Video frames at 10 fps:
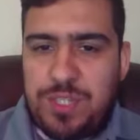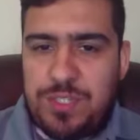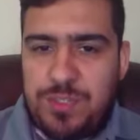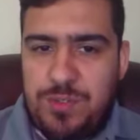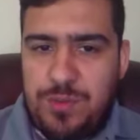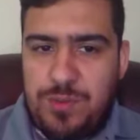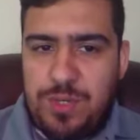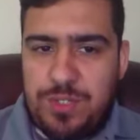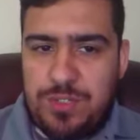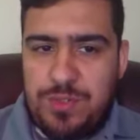as many
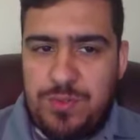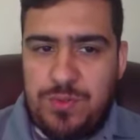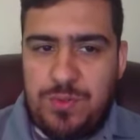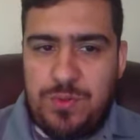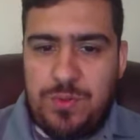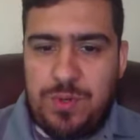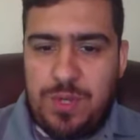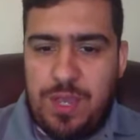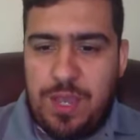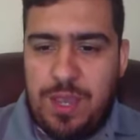as you
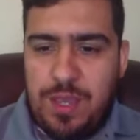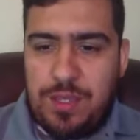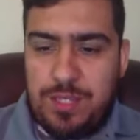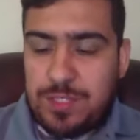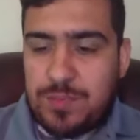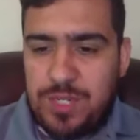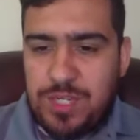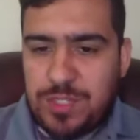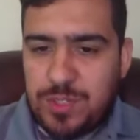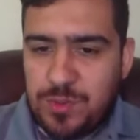
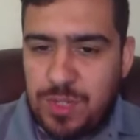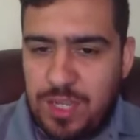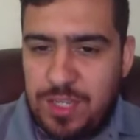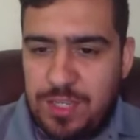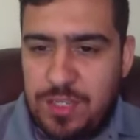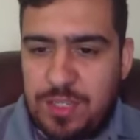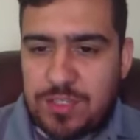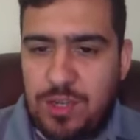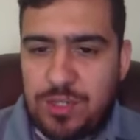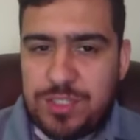would like, as
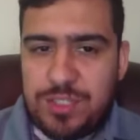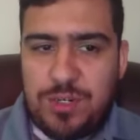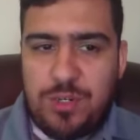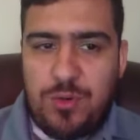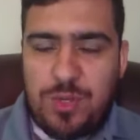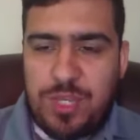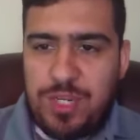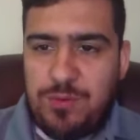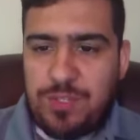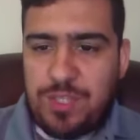long as they're
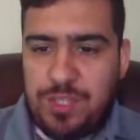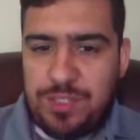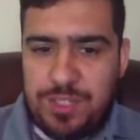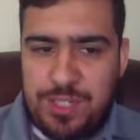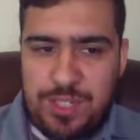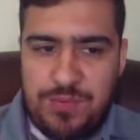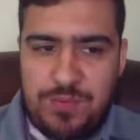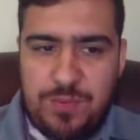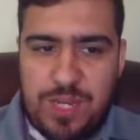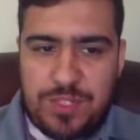located in the City of El
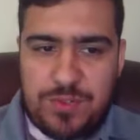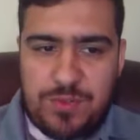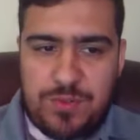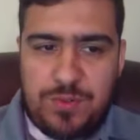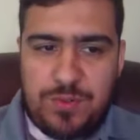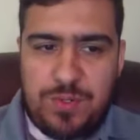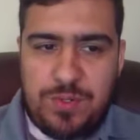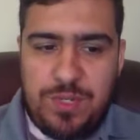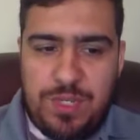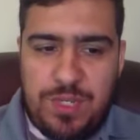Paso
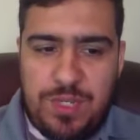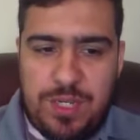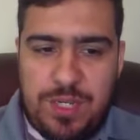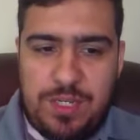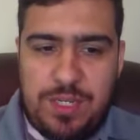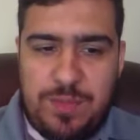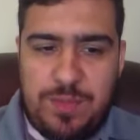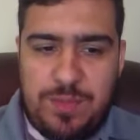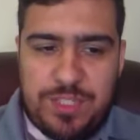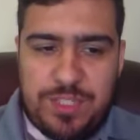
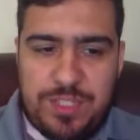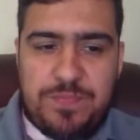limits.